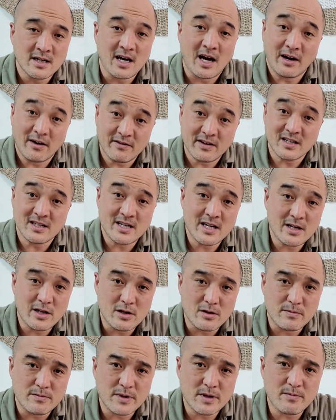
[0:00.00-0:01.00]
kind of
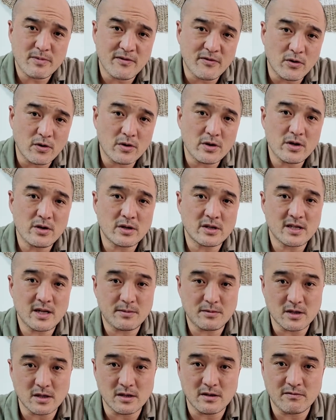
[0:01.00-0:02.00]
continue. But before you
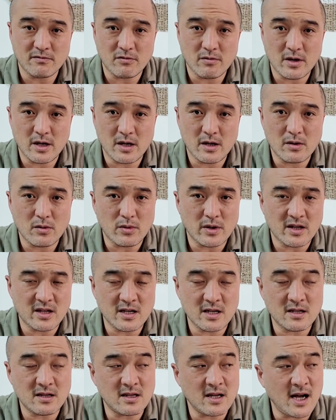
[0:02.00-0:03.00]
accept delivery, we
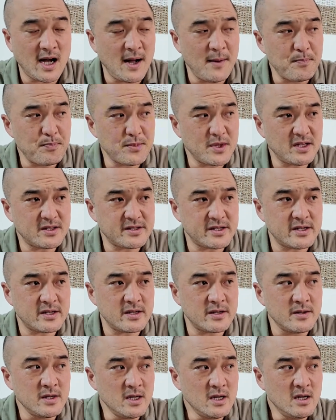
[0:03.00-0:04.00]
think that it's
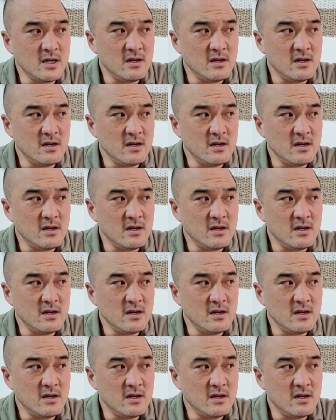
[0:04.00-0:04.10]
a